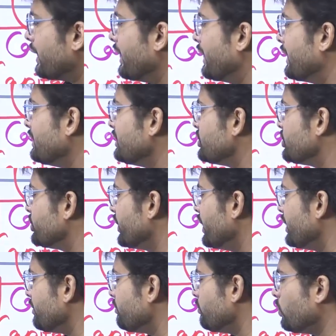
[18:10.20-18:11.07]

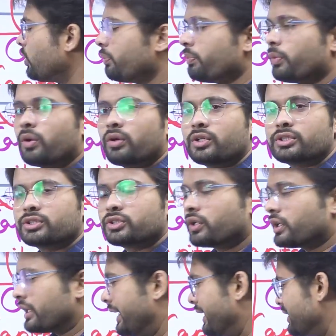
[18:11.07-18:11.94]
ancient mode of
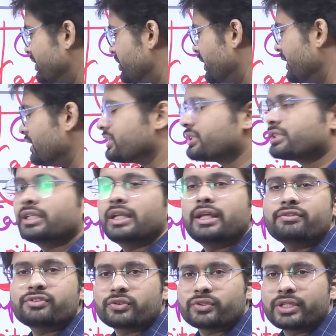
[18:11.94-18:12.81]
production, ancient
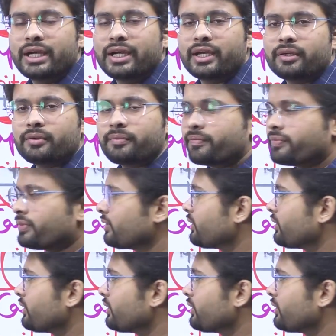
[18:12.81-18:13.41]
slave society.